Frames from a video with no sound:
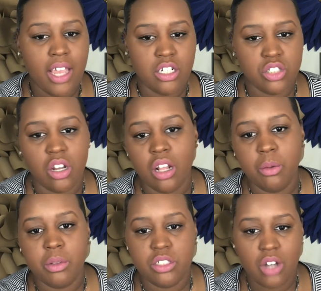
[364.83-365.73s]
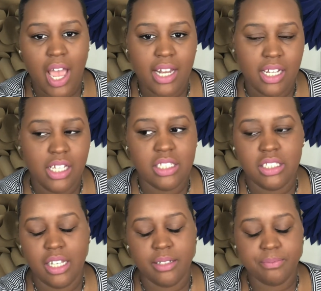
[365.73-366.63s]
you're struggling with dryness
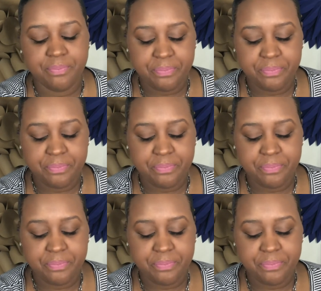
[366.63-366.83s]
and